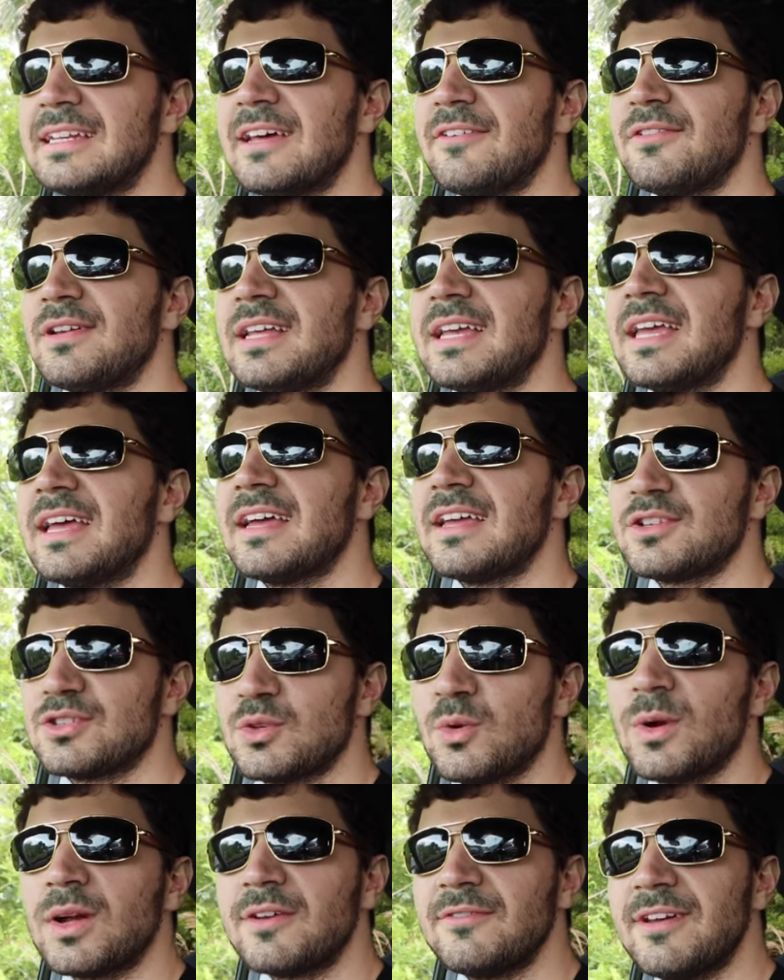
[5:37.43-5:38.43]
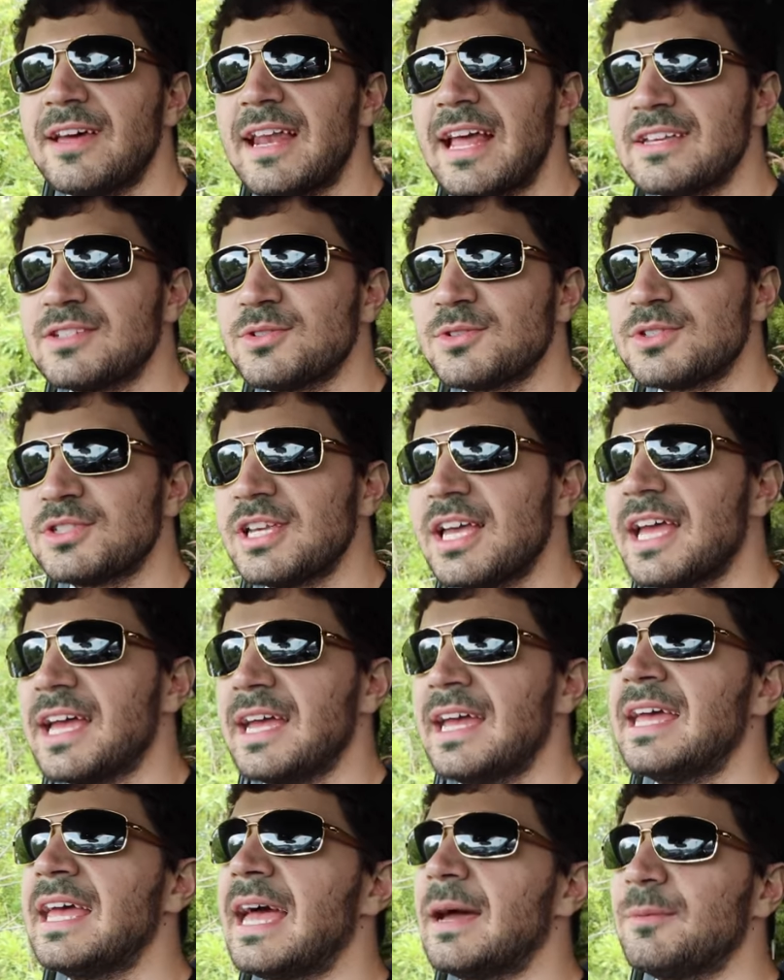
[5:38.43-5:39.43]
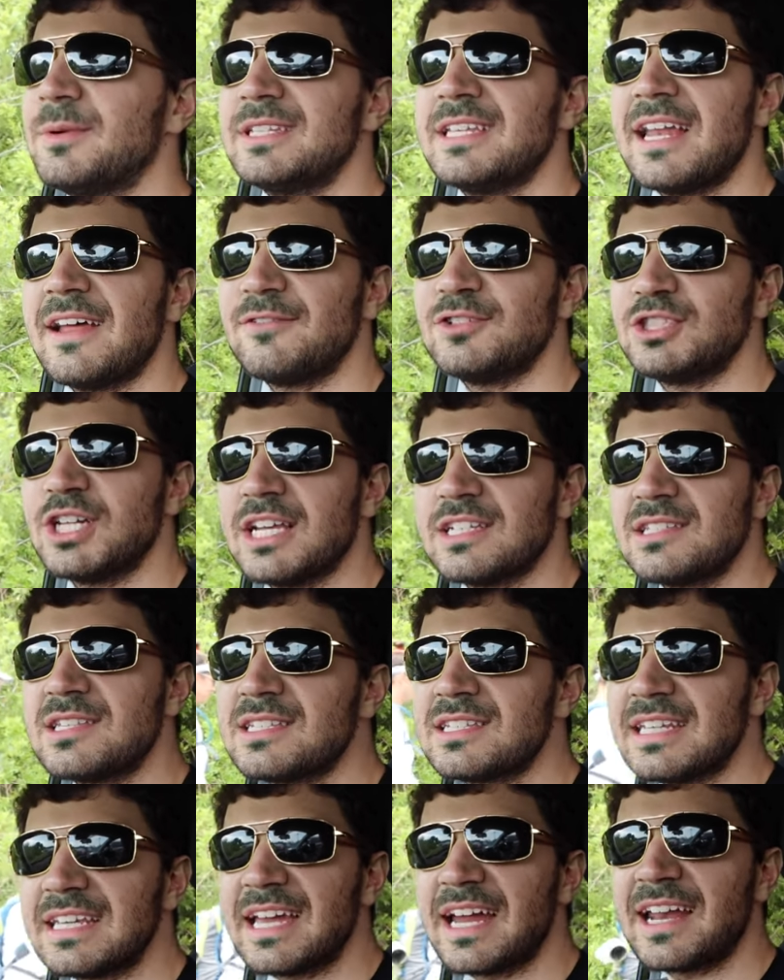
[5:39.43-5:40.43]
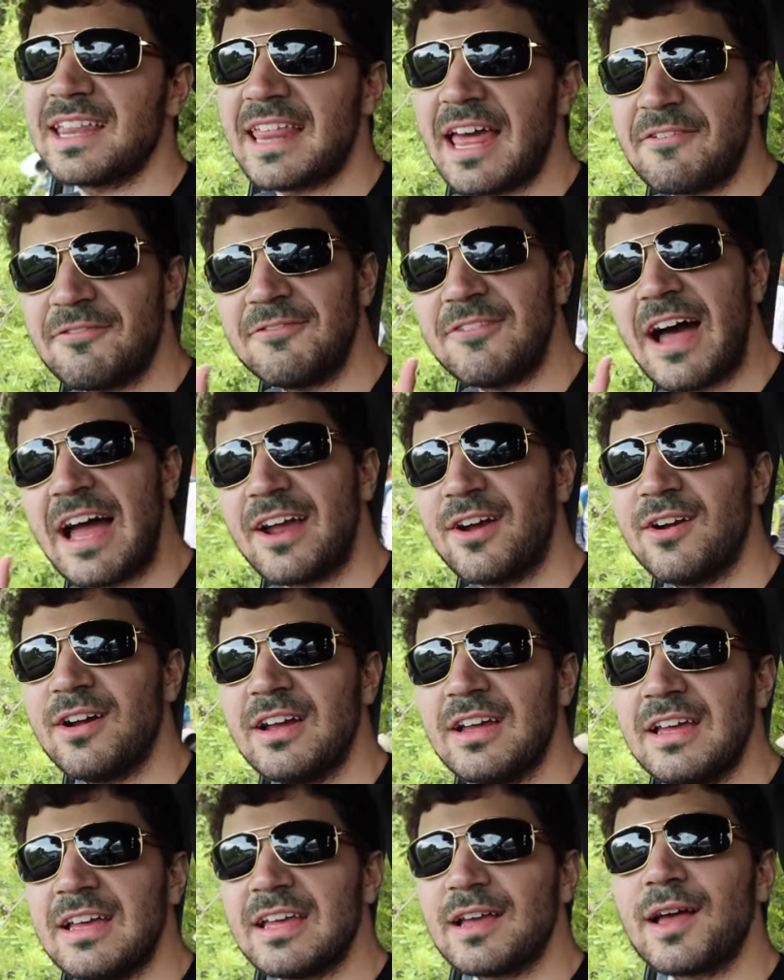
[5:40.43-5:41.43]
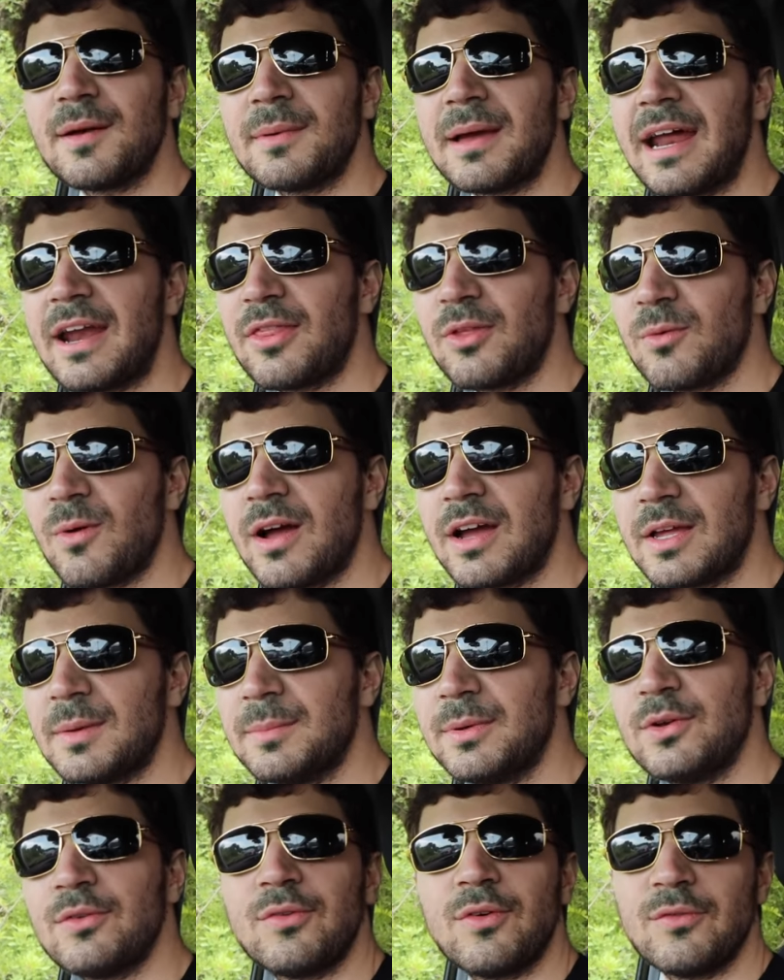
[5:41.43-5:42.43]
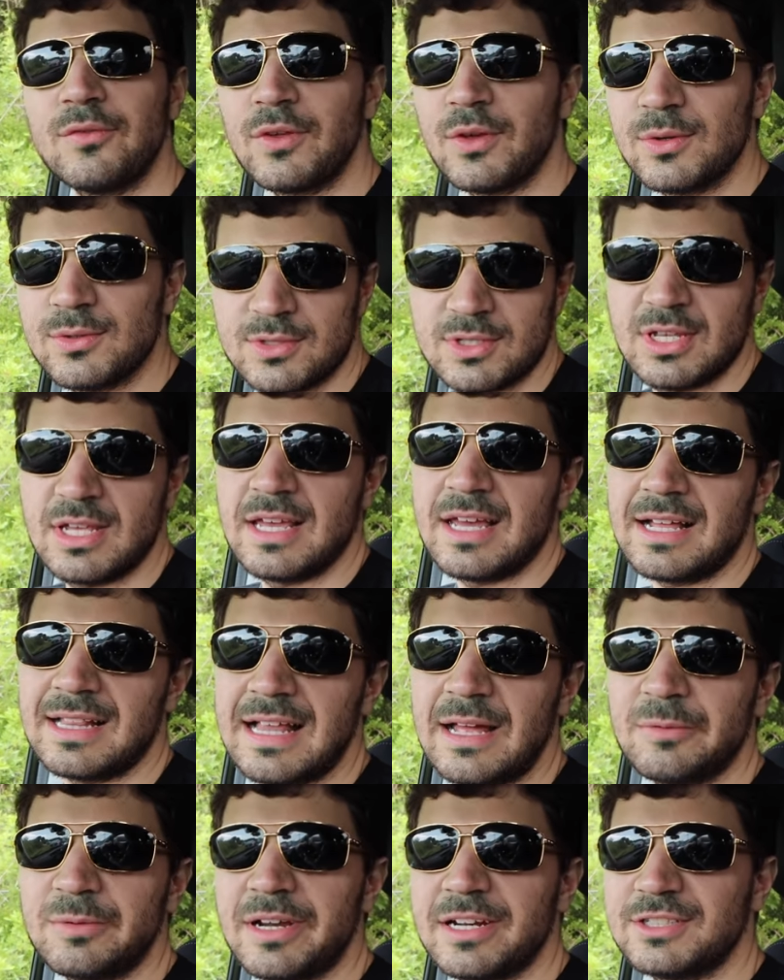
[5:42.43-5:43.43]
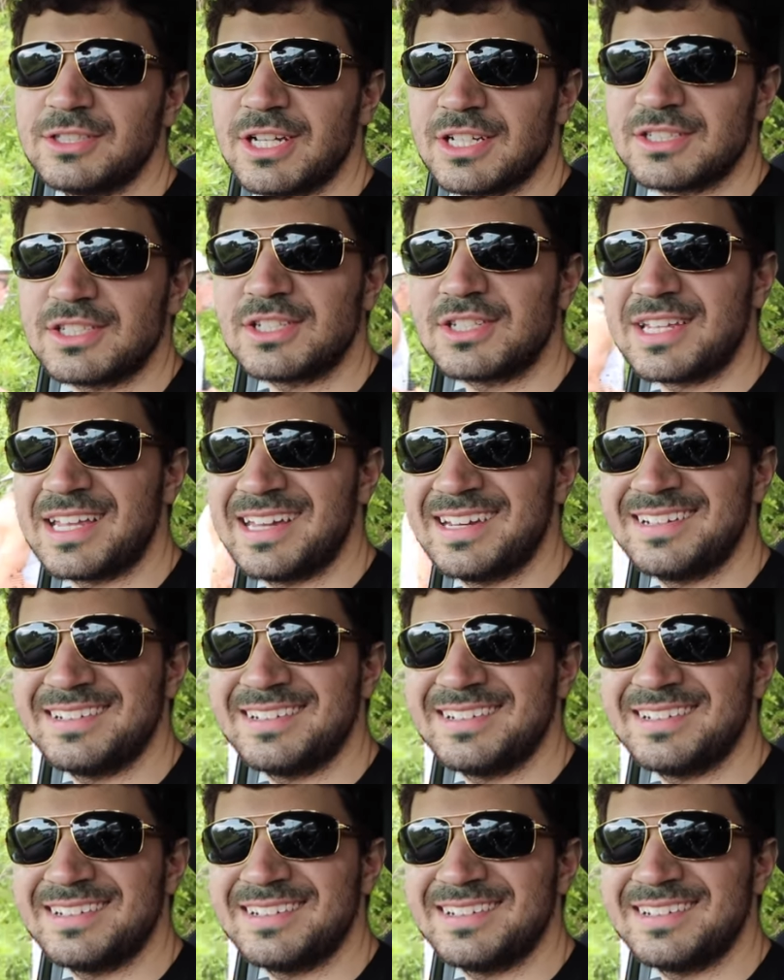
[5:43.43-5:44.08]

Definitely a historic event, as you're saying, and we did have a chance to see kind of that fire coming out of the rocket. Beautiful views. Glad we had a chance to see it.